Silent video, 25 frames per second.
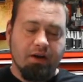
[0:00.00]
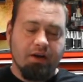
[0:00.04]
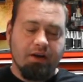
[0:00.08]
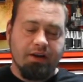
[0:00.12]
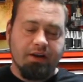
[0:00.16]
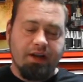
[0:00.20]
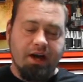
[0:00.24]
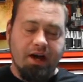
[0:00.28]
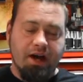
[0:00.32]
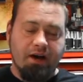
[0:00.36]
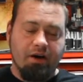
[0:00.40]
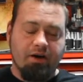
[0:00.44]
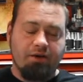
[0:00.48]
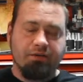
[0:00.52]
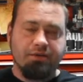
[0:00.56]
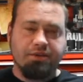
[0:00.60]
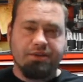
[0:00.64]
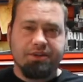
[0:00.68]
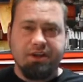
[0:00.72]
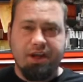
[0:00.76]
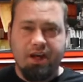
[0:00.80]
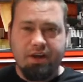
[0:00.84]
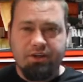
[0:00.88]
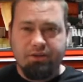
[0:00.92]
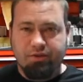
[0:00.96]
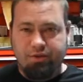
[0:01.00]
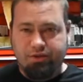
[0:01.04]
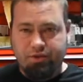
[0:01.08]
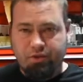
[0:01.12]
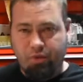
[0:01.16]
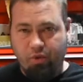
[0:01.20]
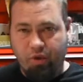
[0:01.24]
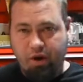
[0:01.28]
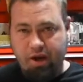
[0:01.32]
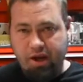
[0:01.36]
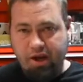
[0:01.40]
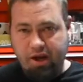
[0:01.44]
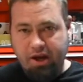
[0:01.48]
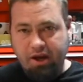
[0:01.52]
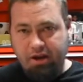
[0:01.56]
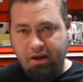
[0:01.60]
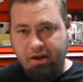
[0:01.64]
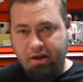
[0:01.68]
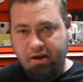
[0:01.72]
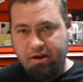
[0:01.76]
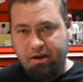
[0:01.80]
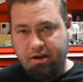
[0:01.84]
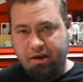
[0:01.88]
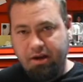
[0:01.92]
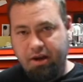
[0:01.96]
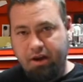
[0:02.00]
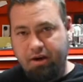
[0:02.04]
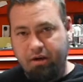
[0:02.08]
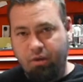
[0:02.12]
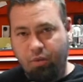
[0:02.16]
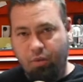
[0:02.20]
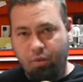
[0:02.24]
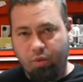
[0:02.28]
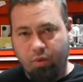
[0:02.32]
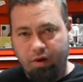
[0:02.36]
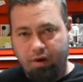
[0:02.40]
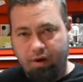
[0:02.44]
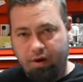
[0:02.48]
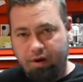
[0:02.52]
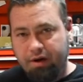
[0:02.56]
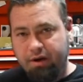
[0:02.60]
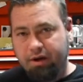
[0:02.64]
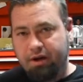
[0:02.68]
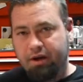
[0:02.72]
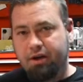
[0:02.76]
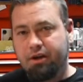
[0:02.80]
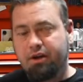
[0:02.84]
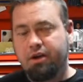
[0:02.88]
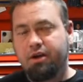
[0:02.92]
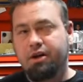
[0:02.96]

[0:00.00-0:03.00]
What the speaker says: Now, Schedule 20, it'll work,